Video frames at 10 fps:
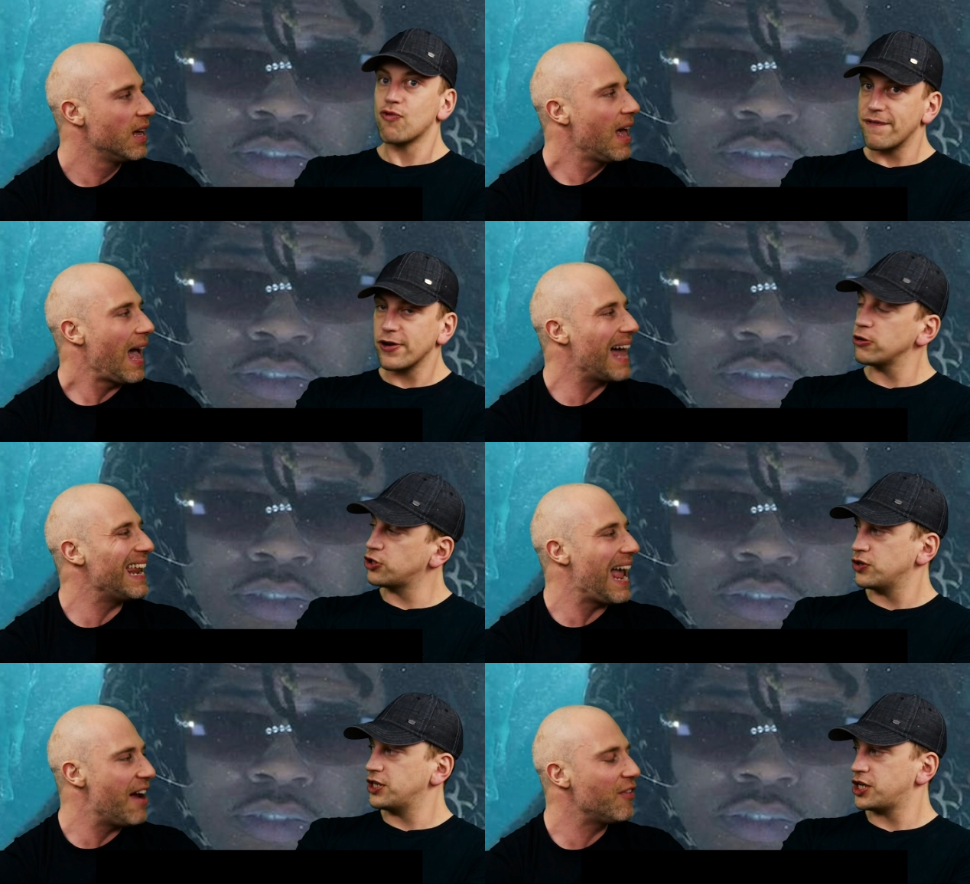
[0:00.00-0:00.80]

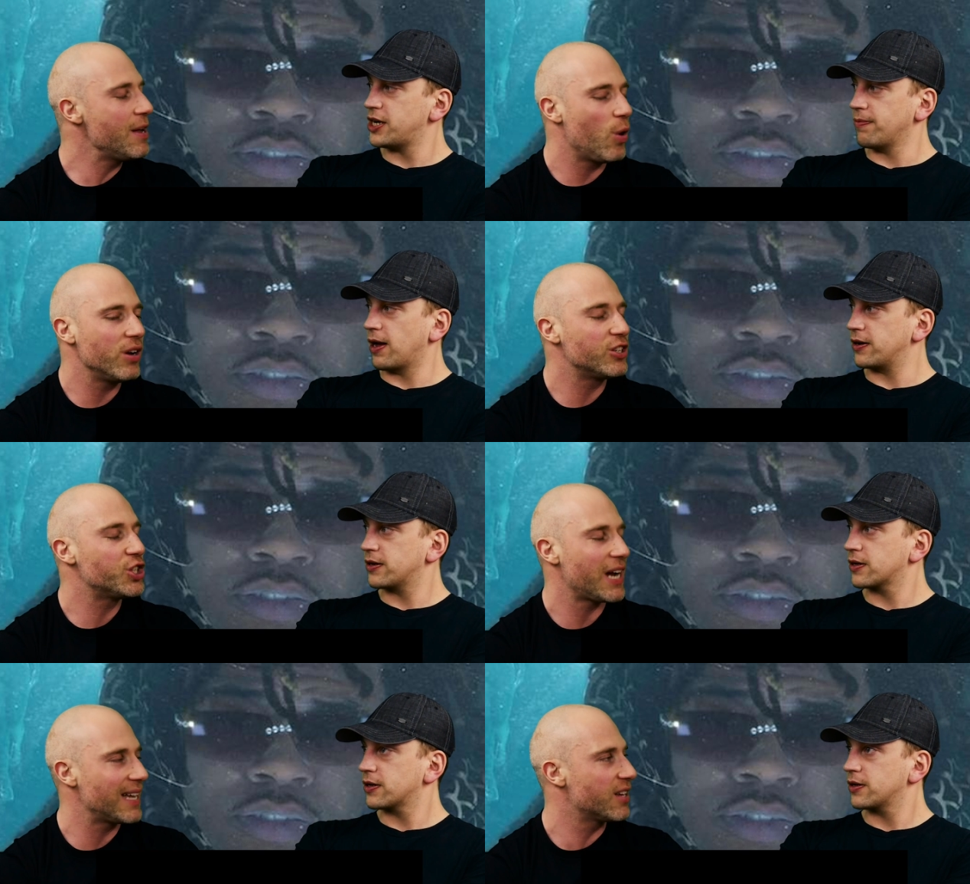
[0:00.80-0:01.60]
Speaker 1: Revolutionary. And everyone shit,
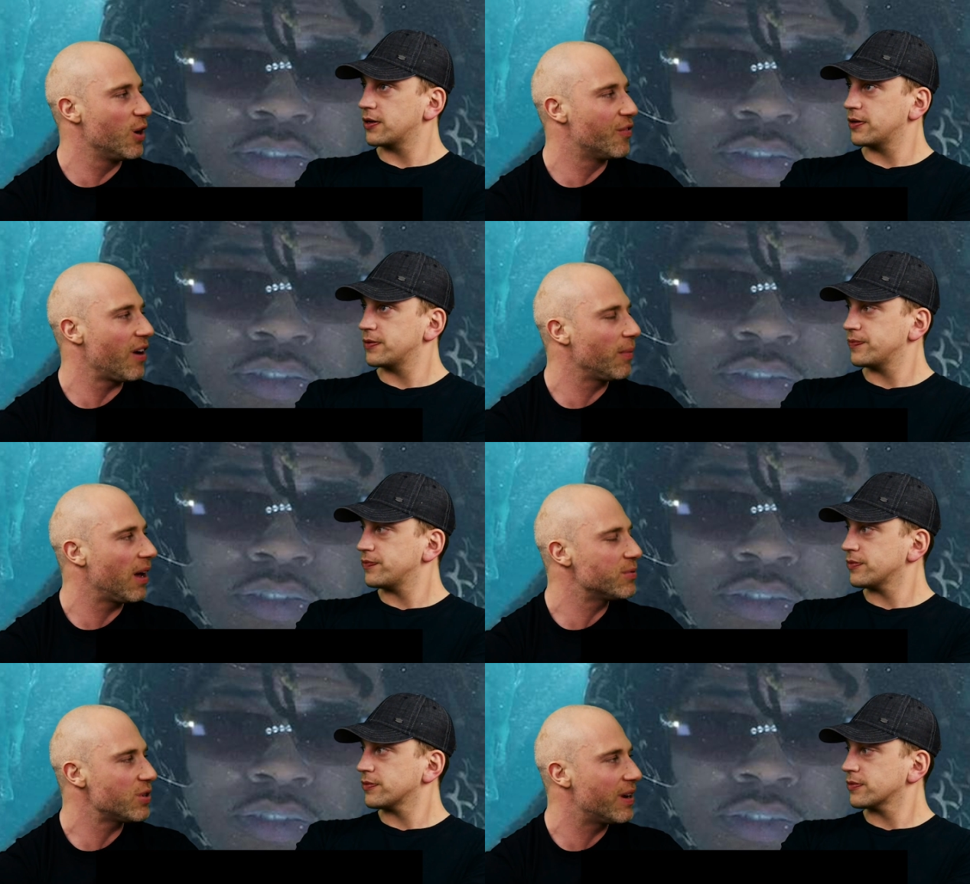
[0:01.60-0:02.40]
shat over it. I'm
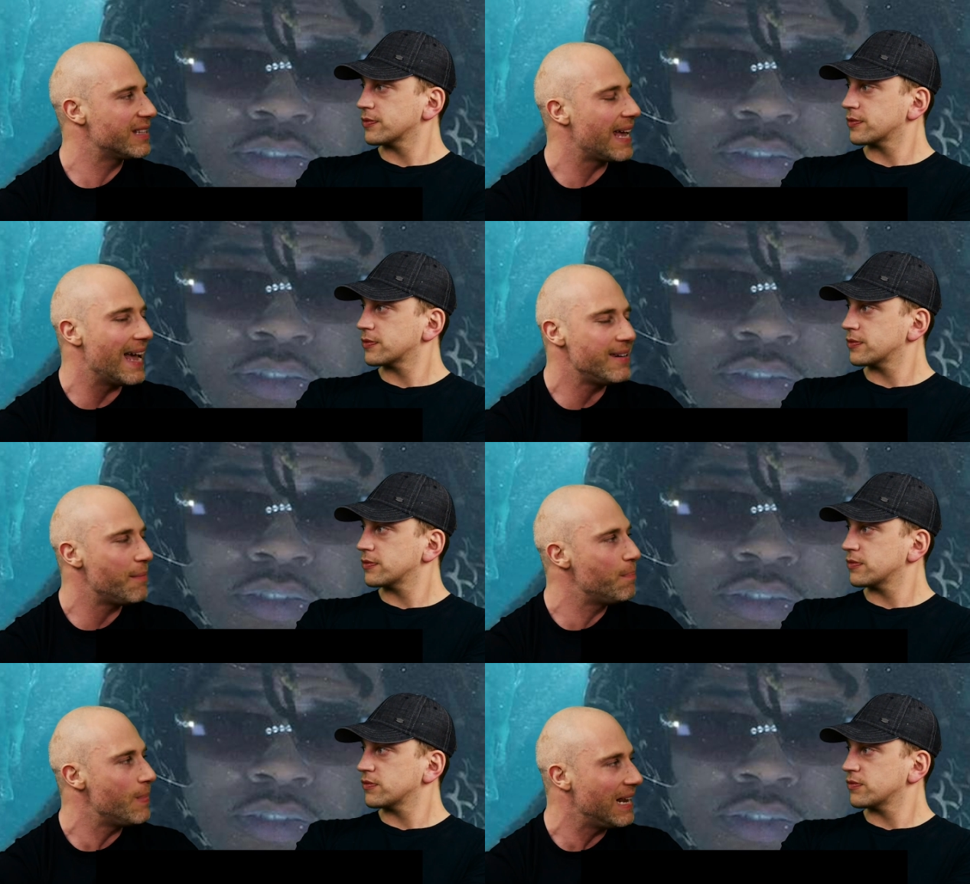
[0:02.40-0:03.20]
like, I'm sorry,
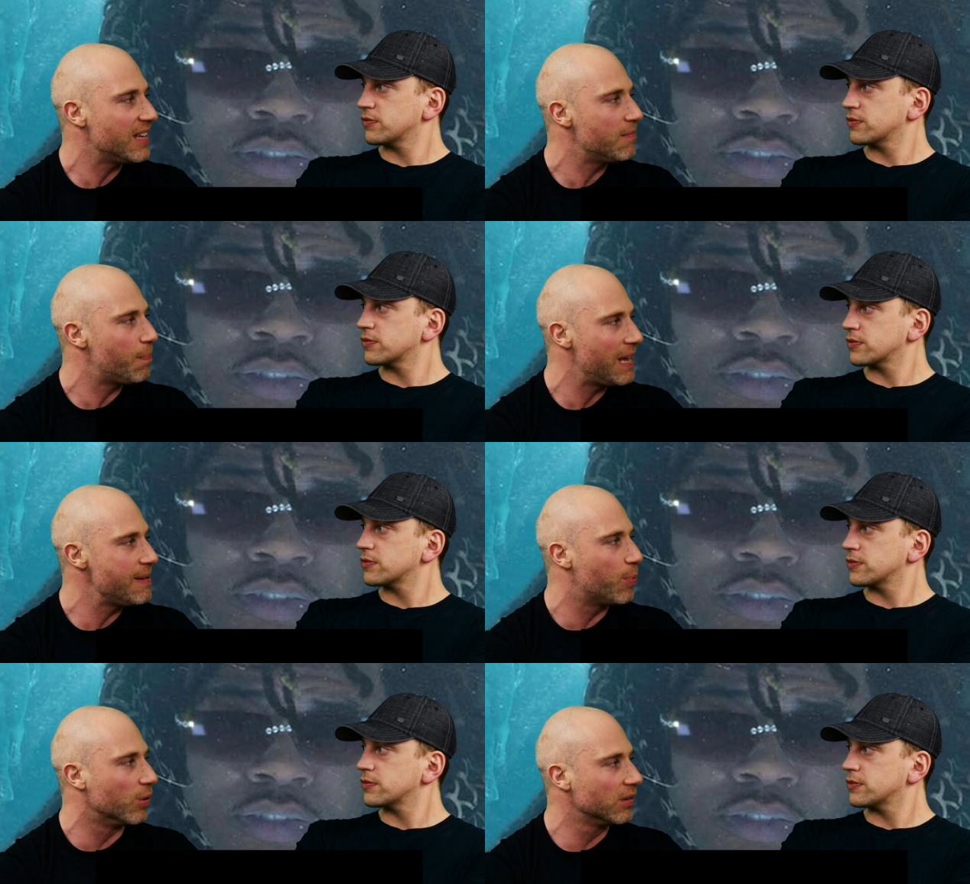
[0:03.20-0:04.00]
10 million
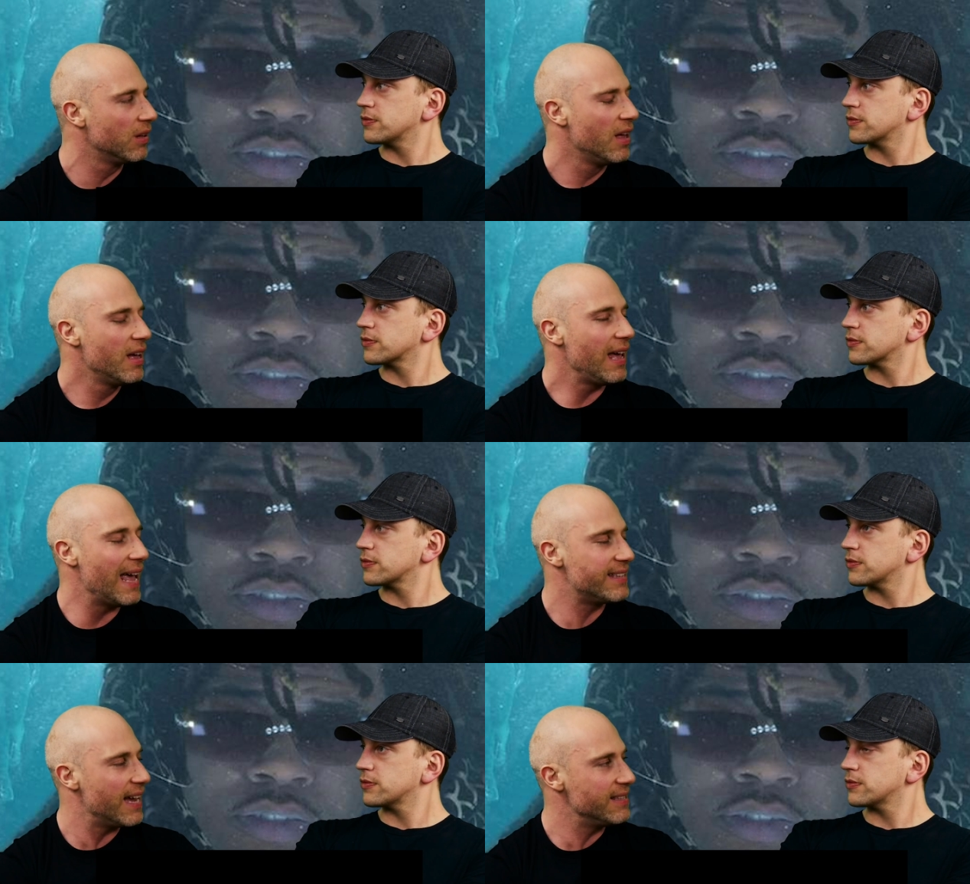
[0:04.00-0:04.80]
people
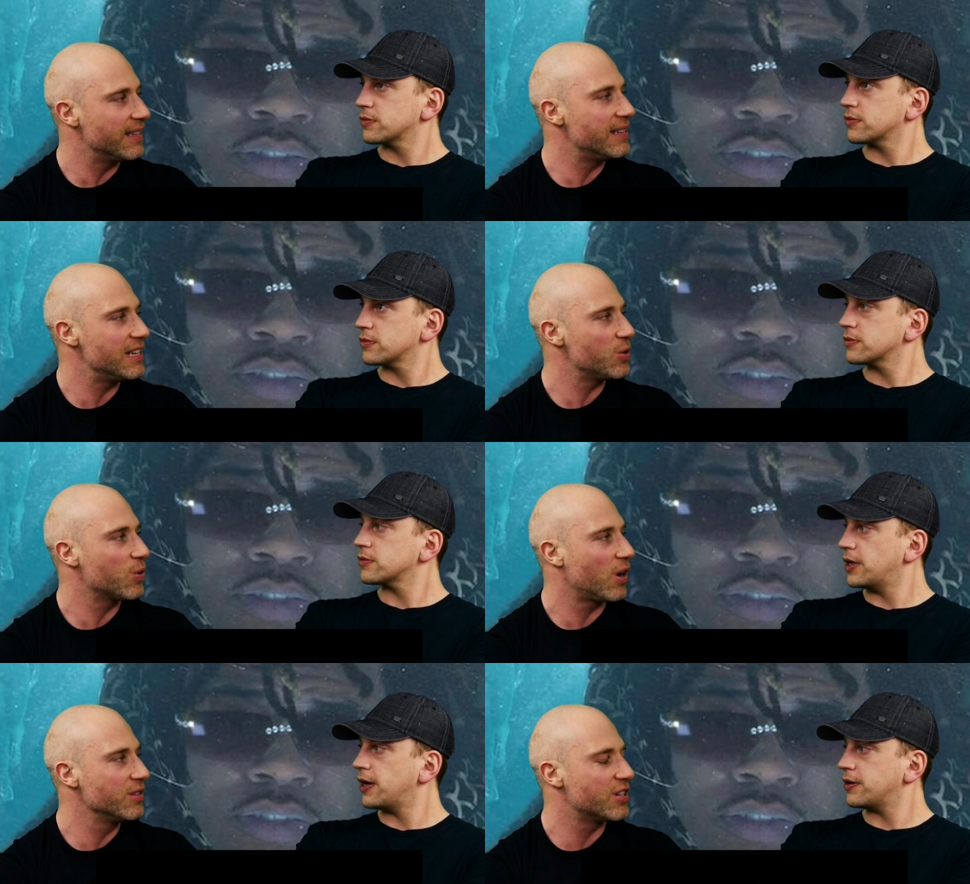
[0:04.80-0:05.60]
attended a
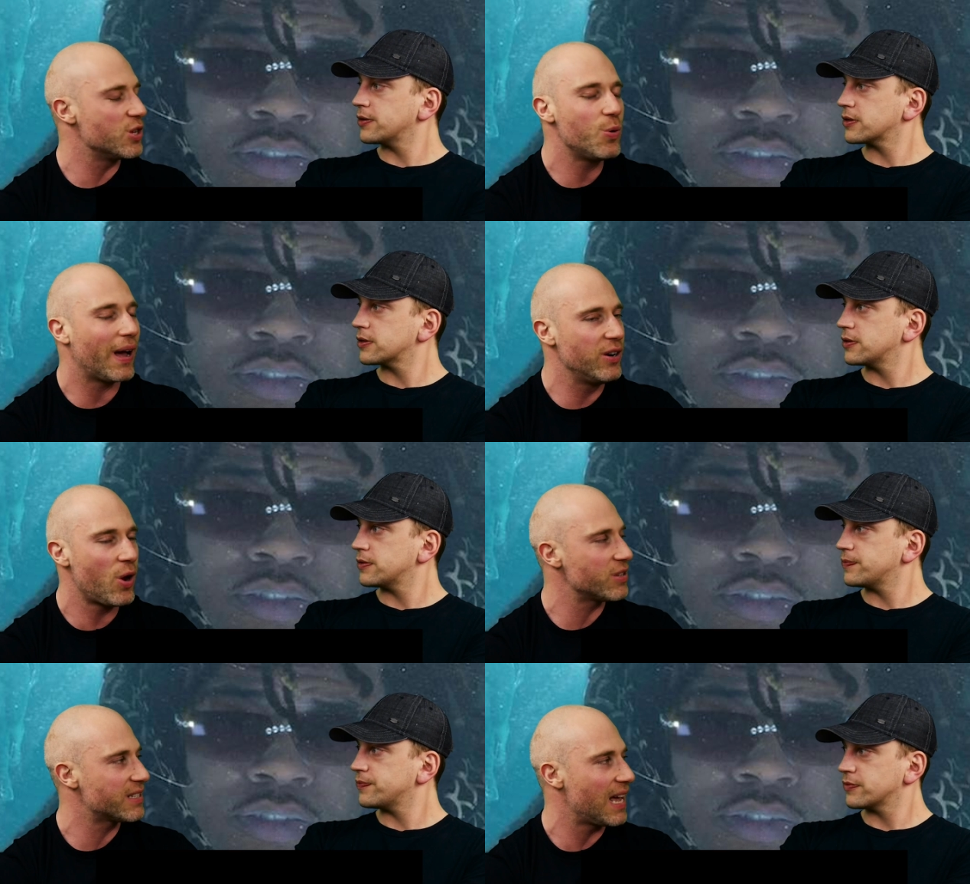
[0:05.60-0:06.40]
digital concert. Yeah. You
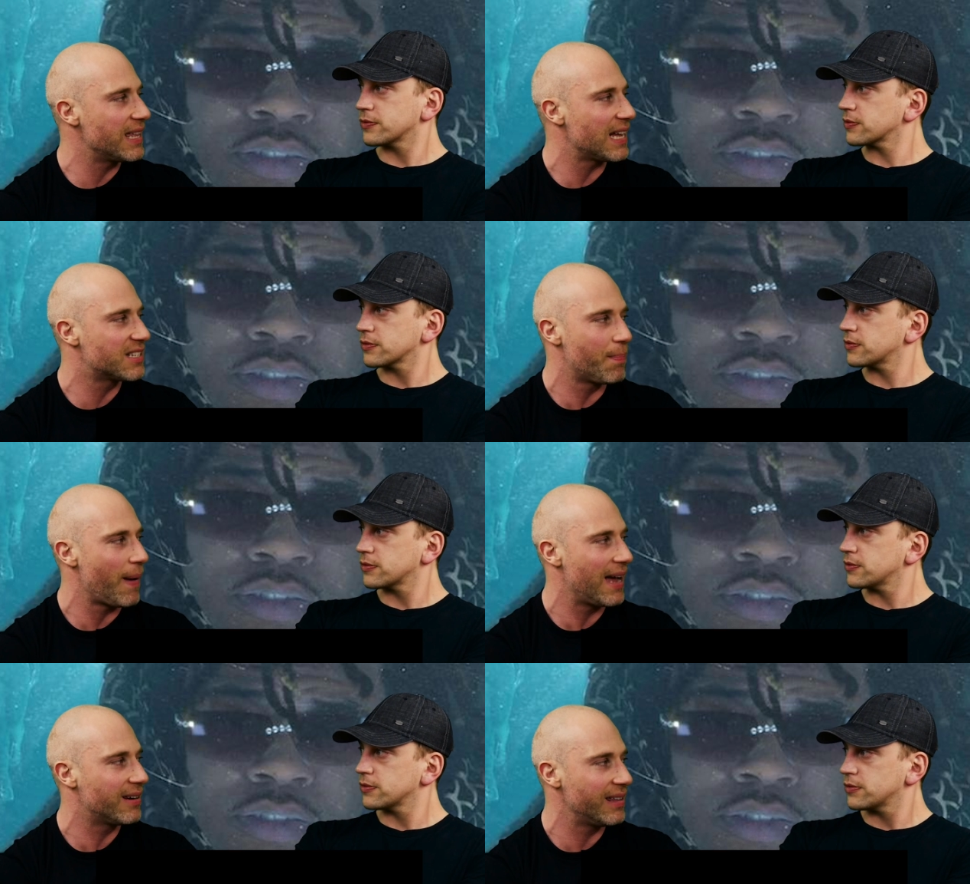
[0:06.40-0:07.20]
cannot say that's a
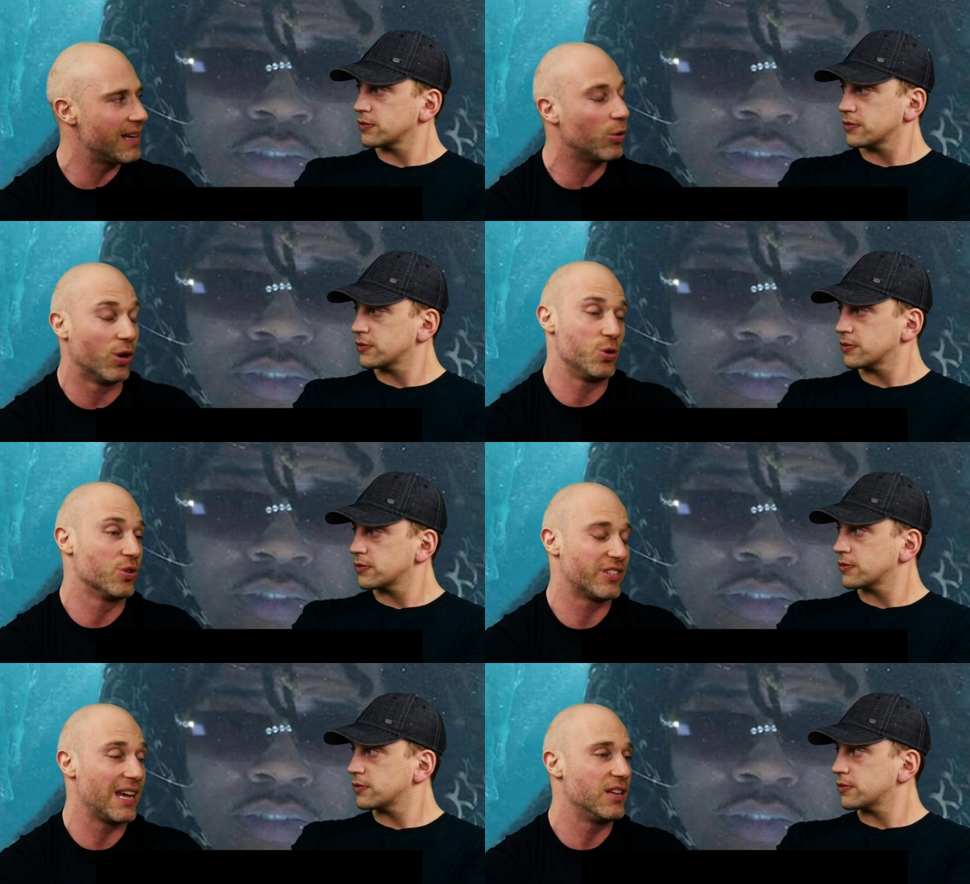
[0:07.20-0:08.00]
bad thing. Well, look, you
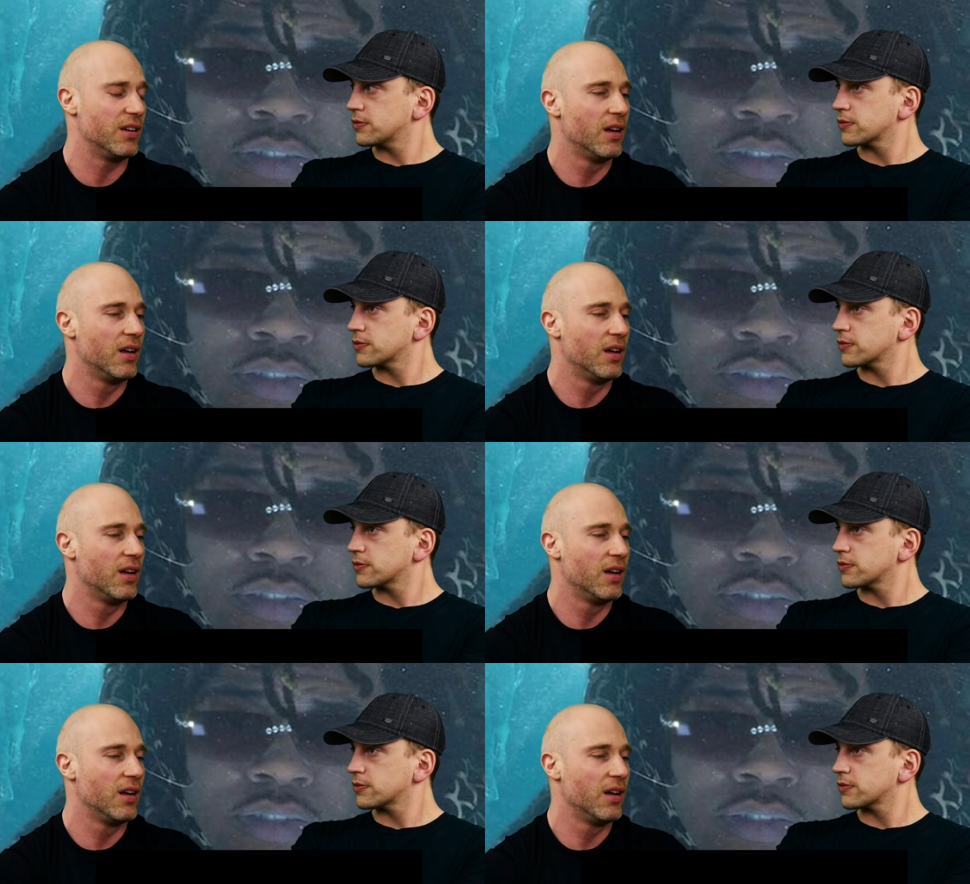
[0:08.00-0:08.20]
can say